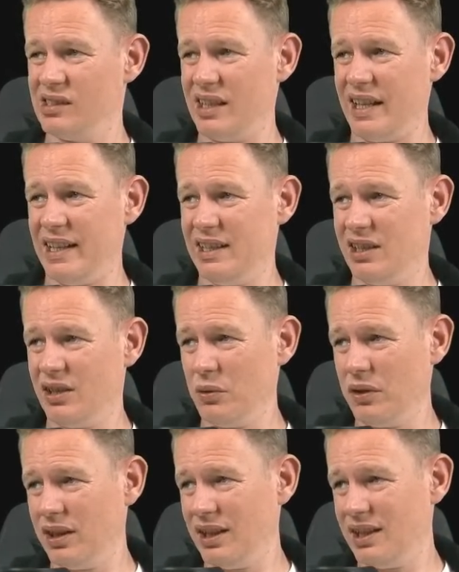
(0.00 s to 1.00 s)
I don't
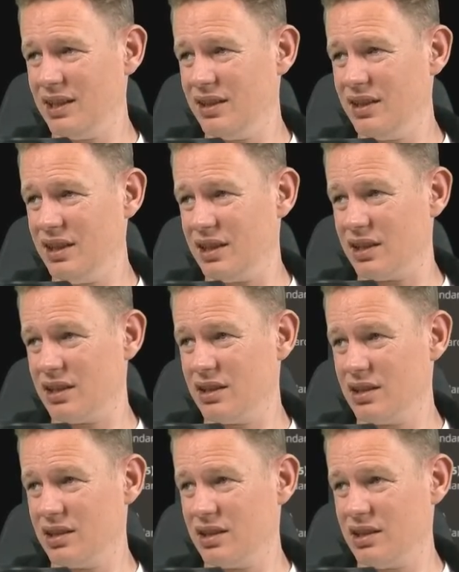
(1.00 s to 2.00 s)
think he did.
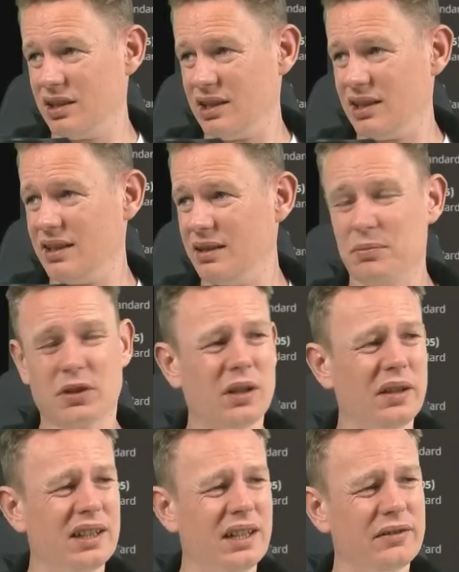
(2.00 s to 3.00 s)
He
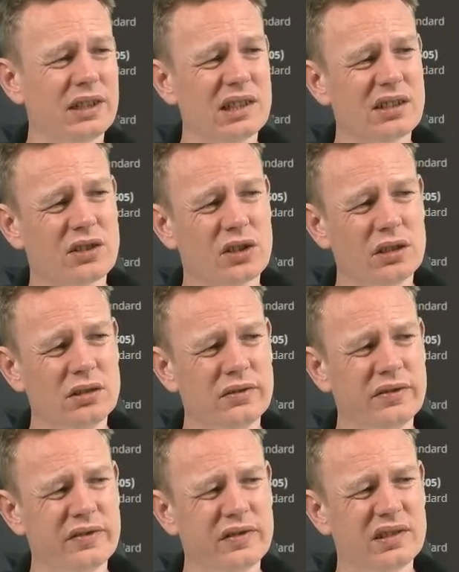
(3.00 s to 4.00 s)
probably never drove
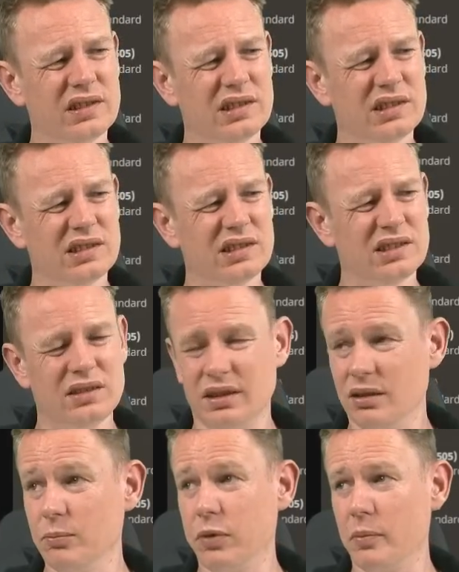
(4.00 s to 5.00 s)
in
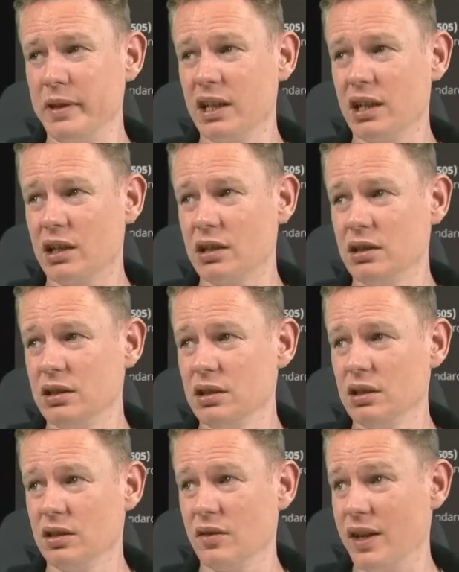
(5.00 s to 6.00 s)
a bobby car,
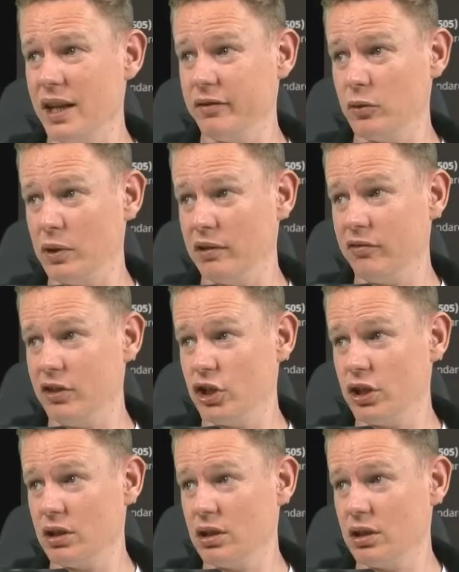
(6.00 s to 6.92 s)
never went fishing.